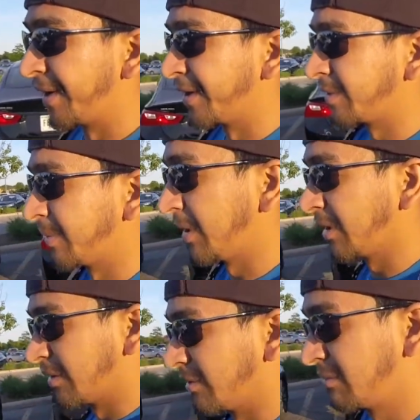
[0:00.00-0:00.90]
It's
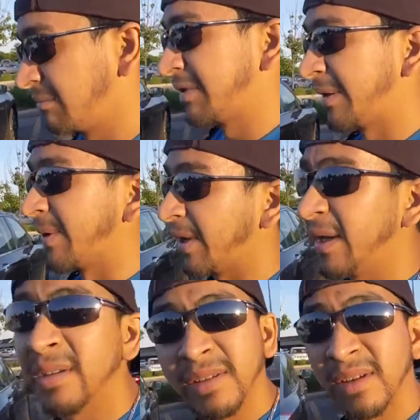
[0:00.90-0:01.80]
been 7
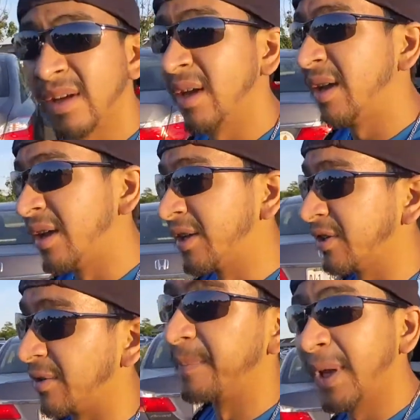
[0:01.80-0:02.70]
days.
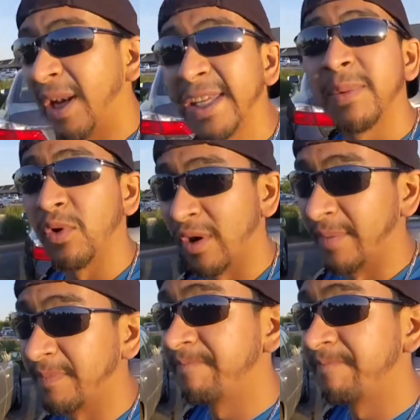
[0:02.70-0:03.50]
So let's keep going.